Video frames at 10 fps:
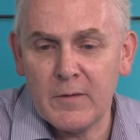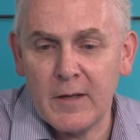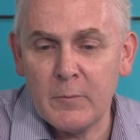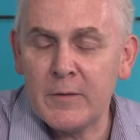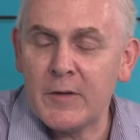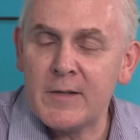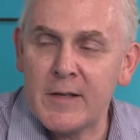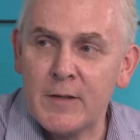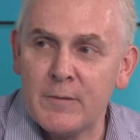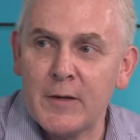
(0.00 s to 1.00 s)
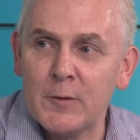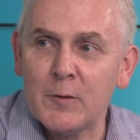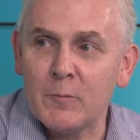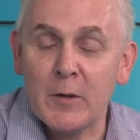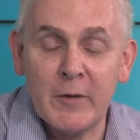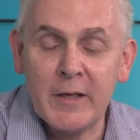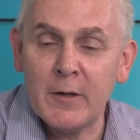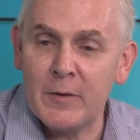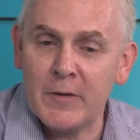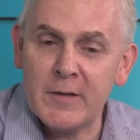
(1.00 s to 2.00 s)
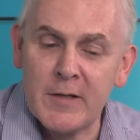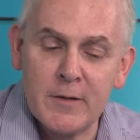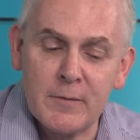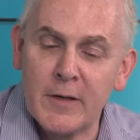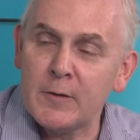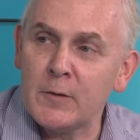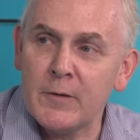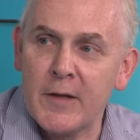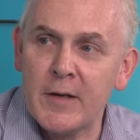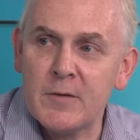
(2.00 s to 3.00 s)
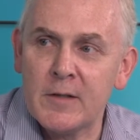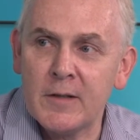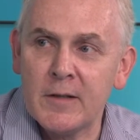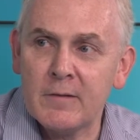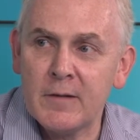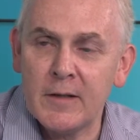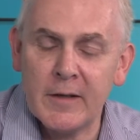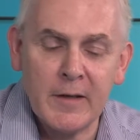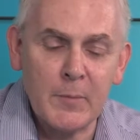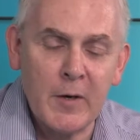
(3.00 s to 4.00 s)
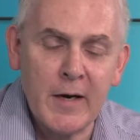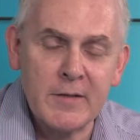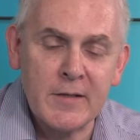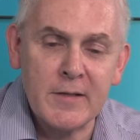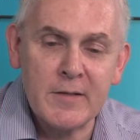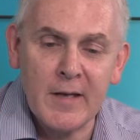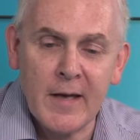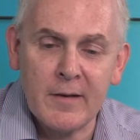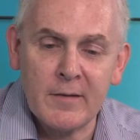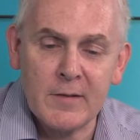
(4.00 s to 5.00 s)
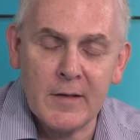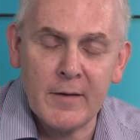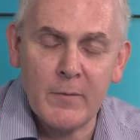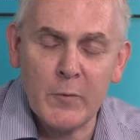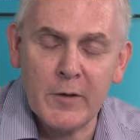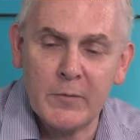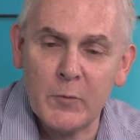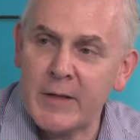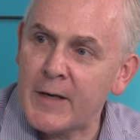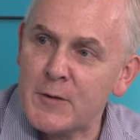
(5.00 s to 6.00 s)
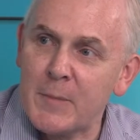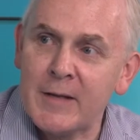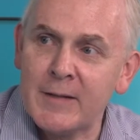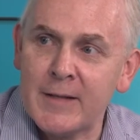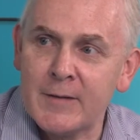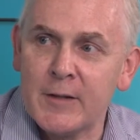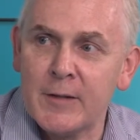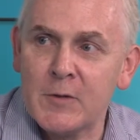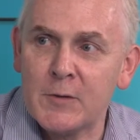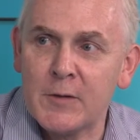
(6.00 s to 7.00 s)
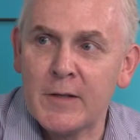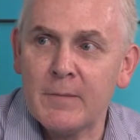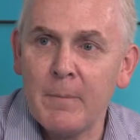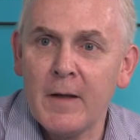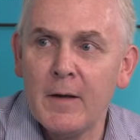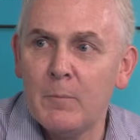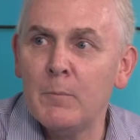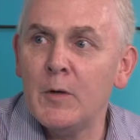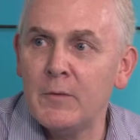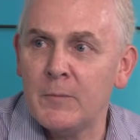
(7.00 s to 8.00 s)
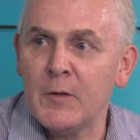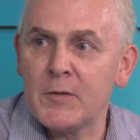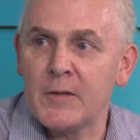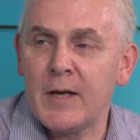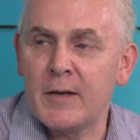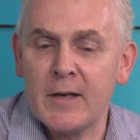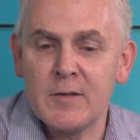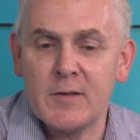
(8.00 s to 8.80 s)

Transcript: think we've identified we know we've identified all of those in our practice, and we're now spending that time to try and move them onto that